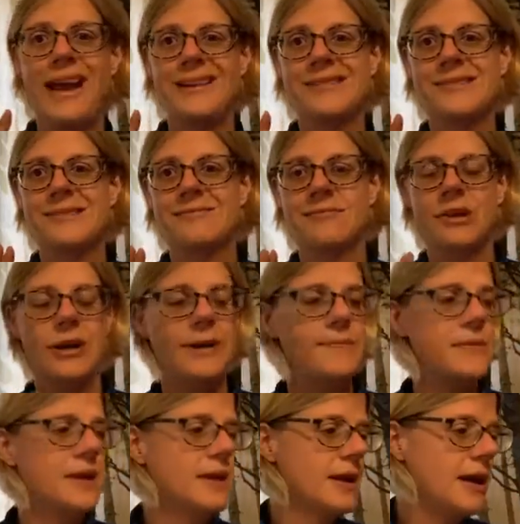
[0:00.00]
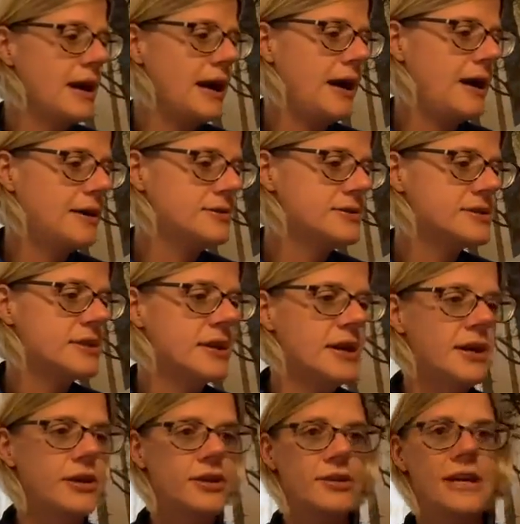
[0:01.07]
or less, right? And
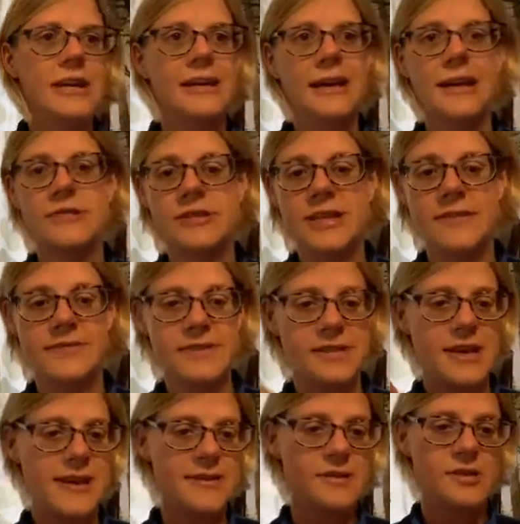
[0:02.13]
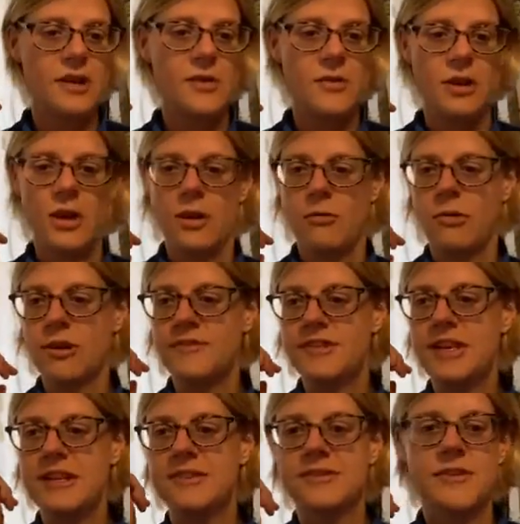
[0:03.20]
create a calorie deficit. So what
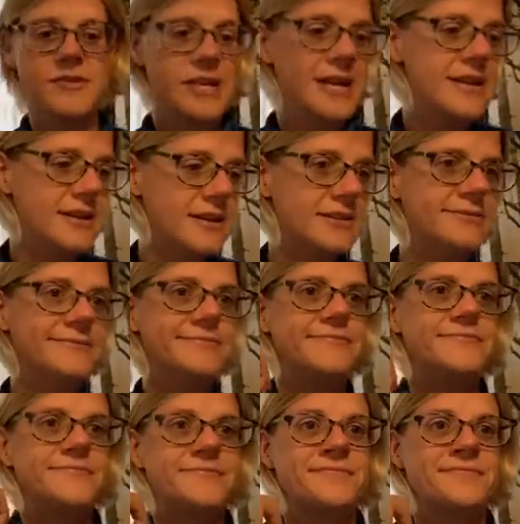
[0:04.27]
I've done is I've taken